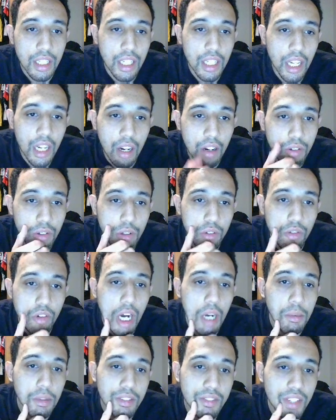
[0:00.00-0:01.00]
Now,
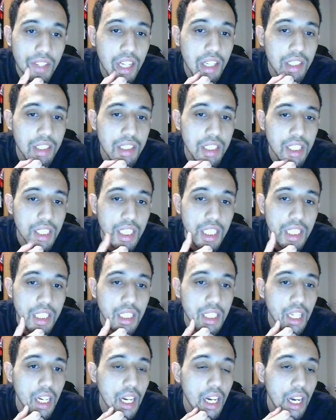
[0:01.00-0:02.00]
Robert Valentin,
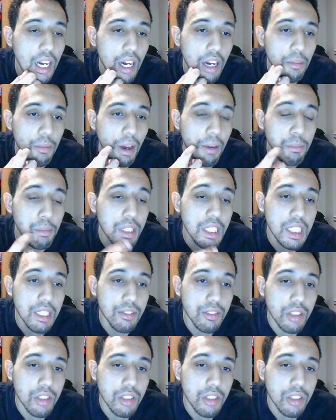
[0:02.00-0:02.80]
I believe,